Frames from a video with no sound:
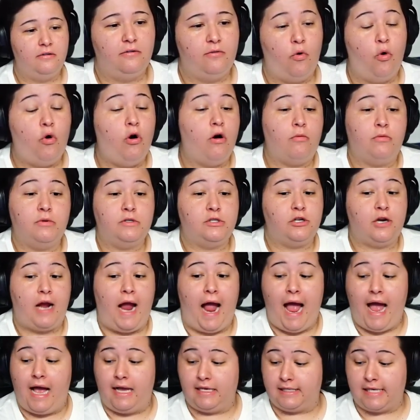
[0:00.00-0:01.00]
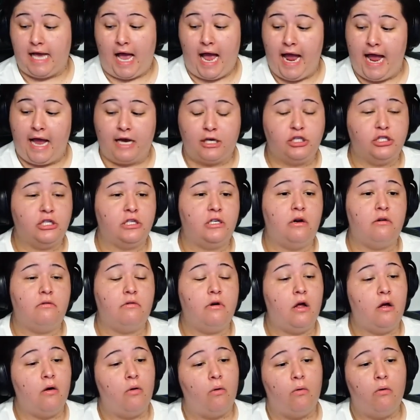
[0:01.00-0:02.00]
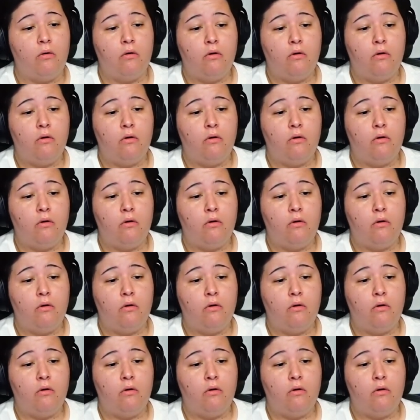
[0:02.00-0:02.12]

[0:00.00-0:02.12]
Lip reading: Or was her ass? I actually don't know.